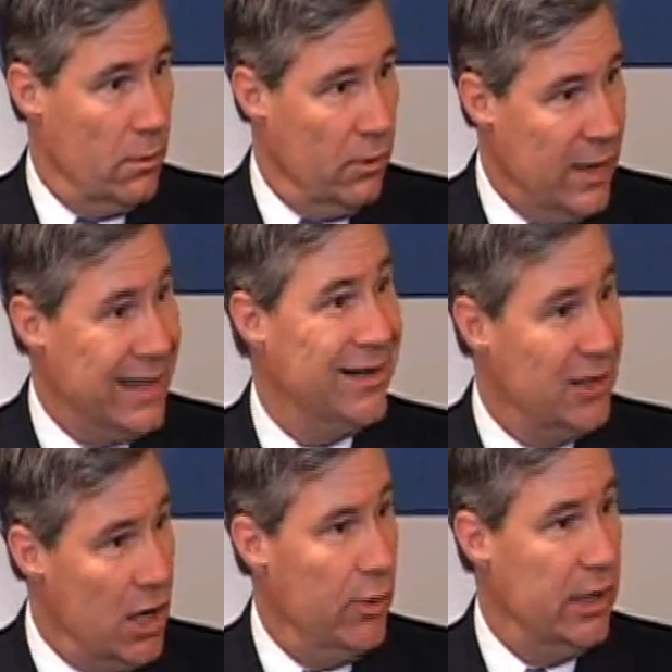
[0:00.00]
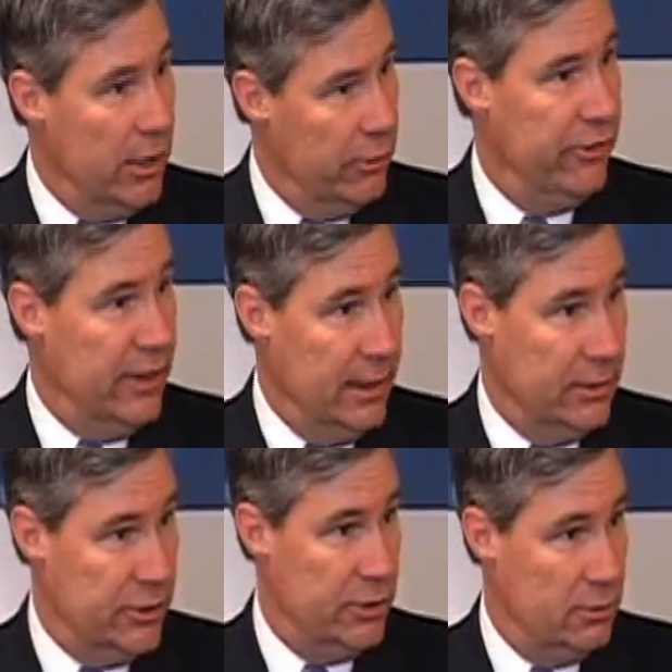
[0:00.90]
that can go into other
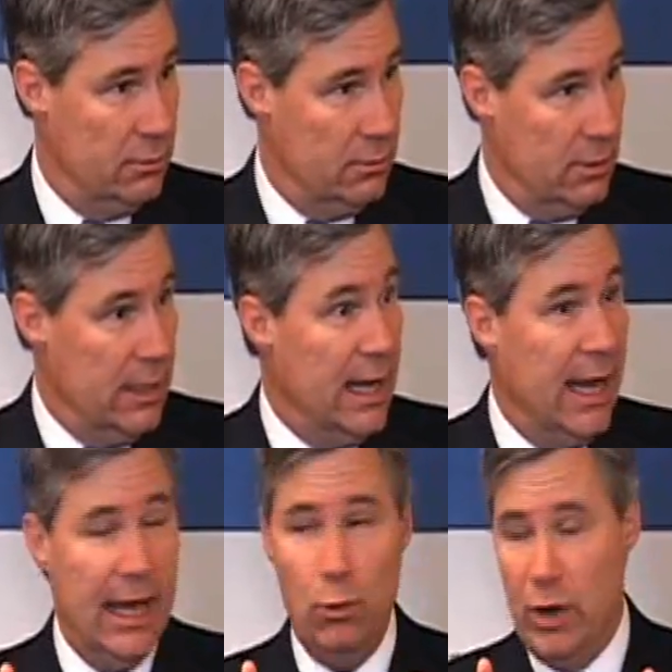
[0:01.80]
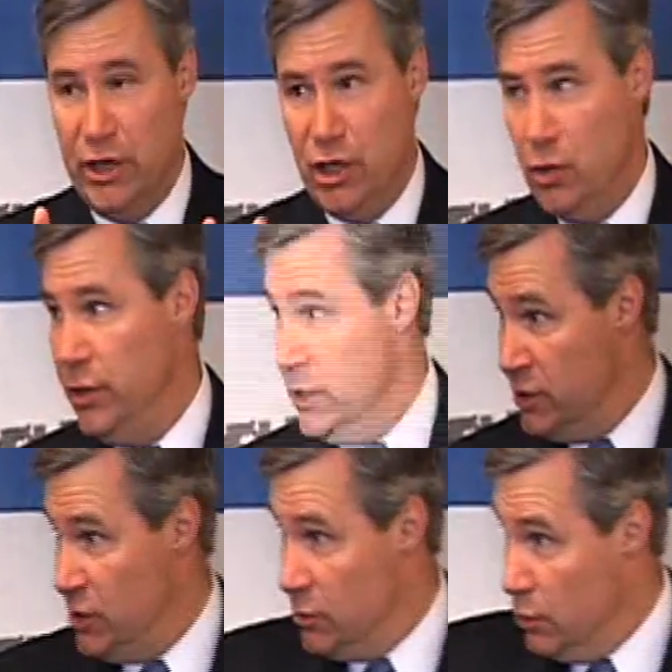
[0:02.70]
things. And
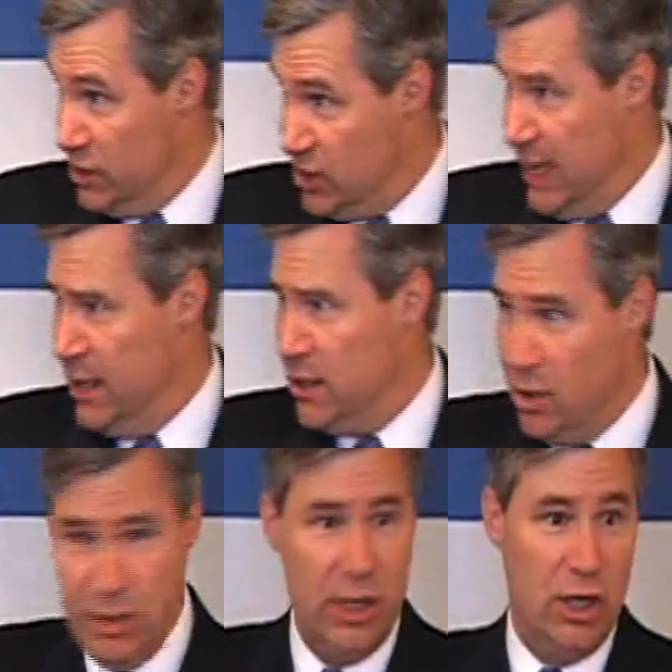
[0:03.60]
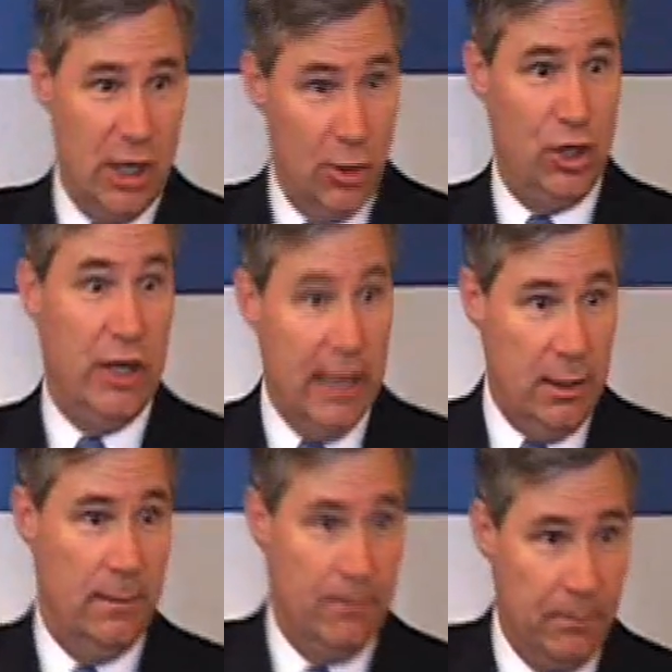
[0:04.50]
when Stan goes in to
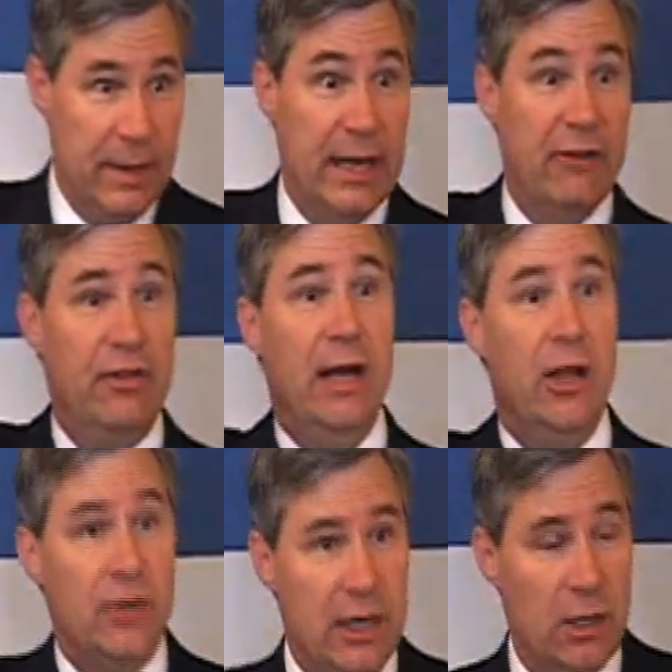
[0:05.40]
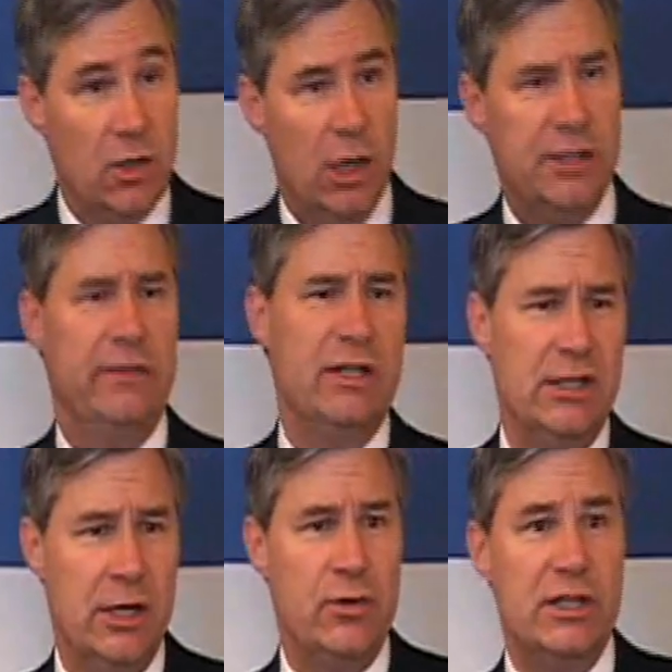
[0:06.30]
negotiate, if the health care cost of this
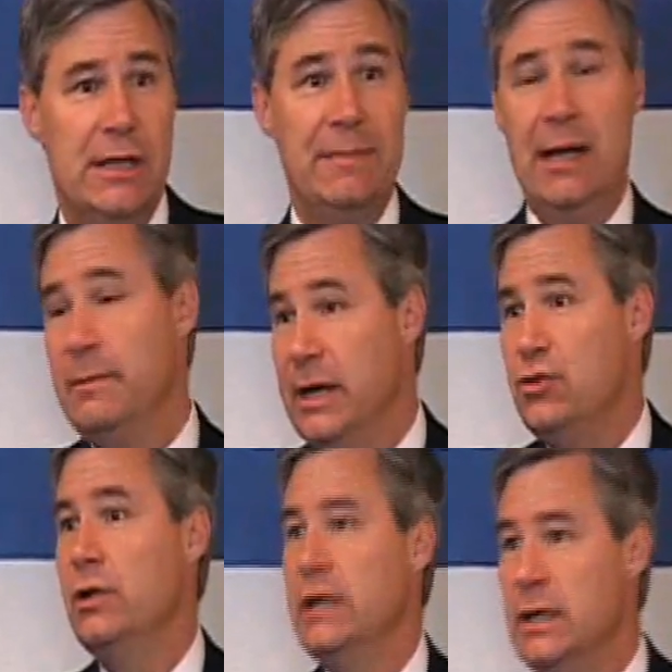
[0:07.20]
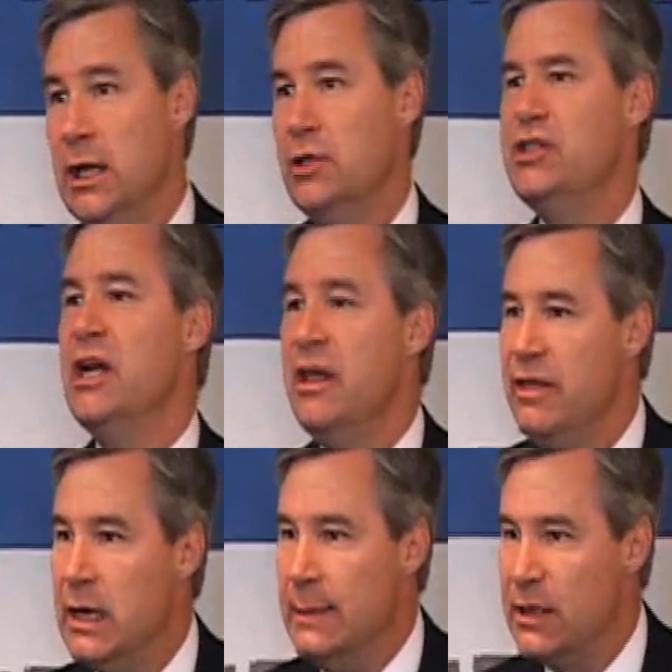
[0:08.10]
country has come down by $1 trillion,
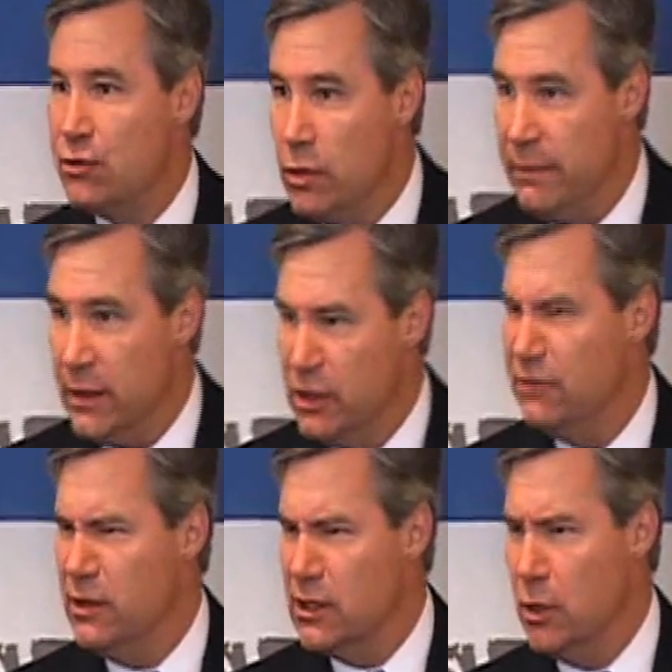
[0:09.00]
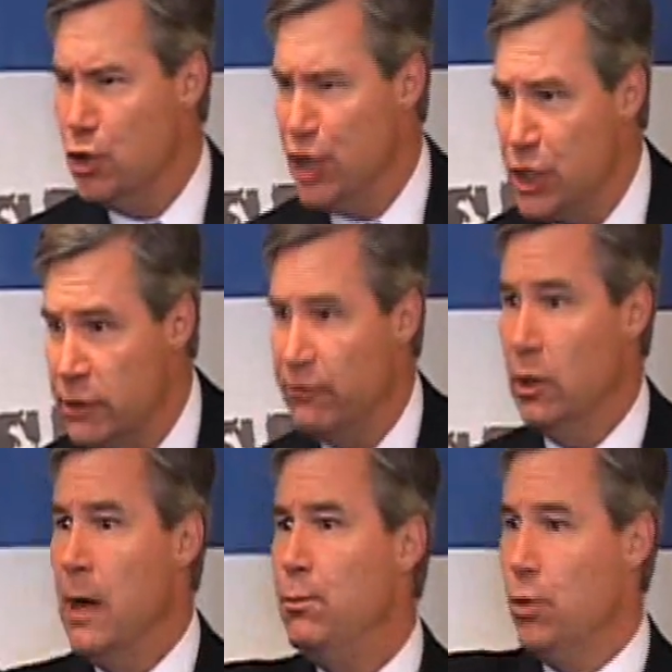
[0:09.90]
think how much room there is for negotiation
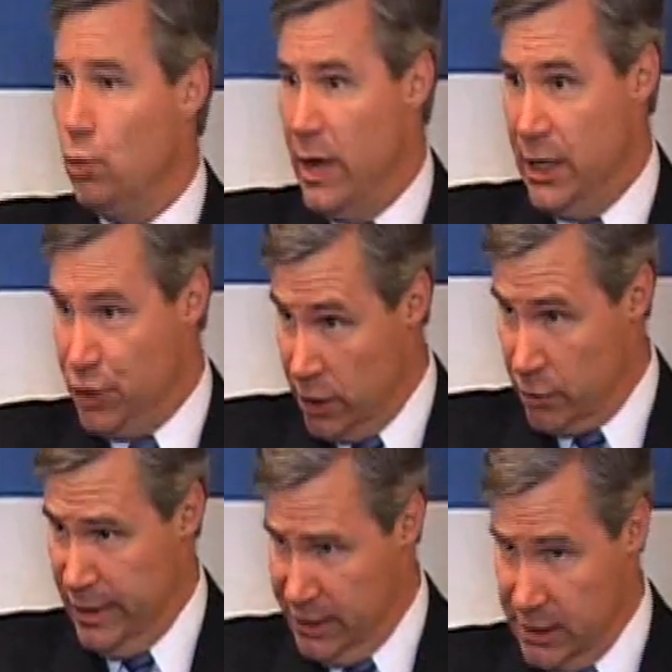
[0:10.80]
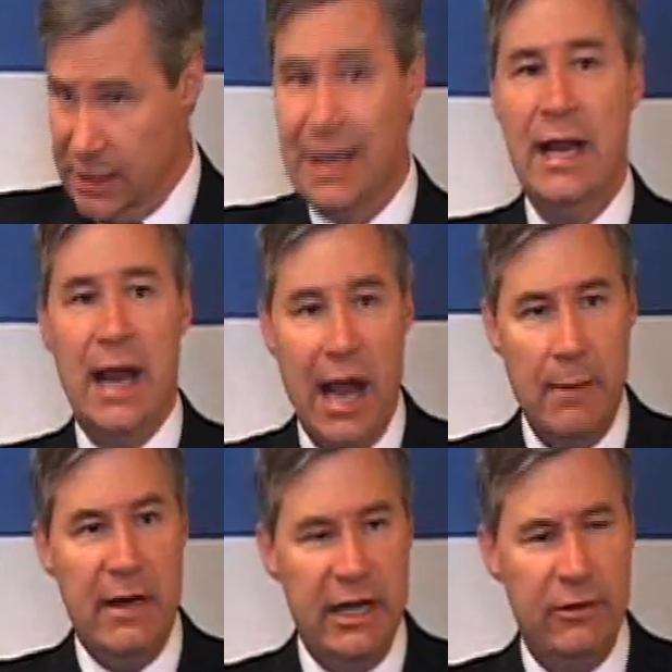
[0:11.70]
for upward wage increases. How
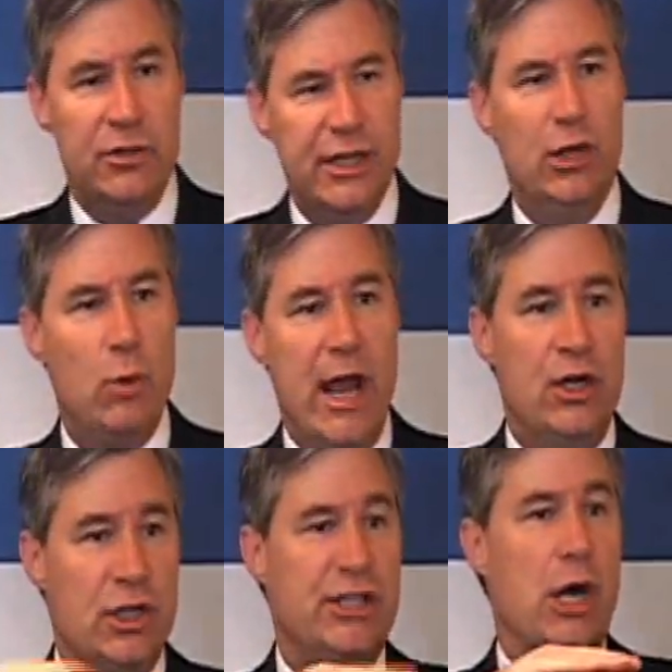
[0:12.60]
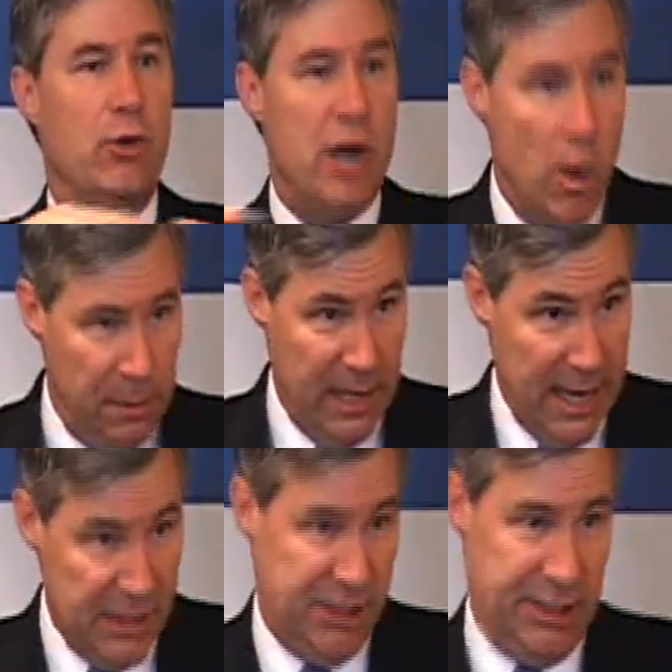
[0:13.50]
many of you have seen wages go no
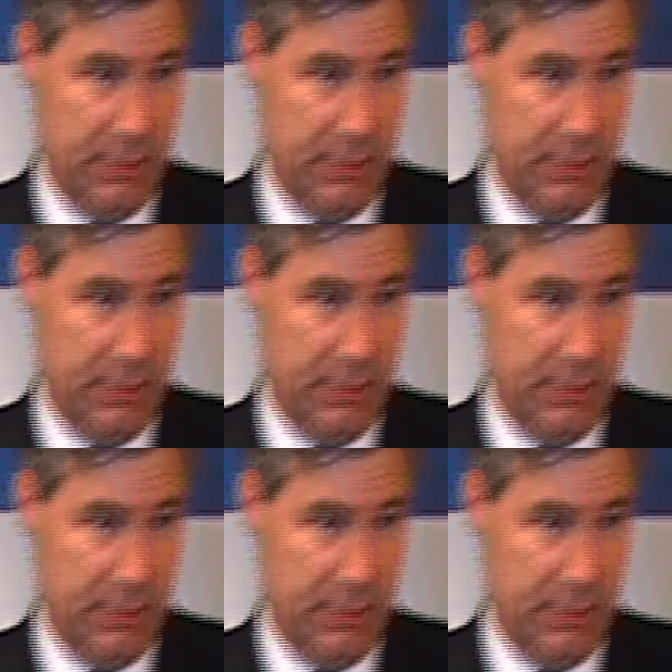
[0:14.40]
place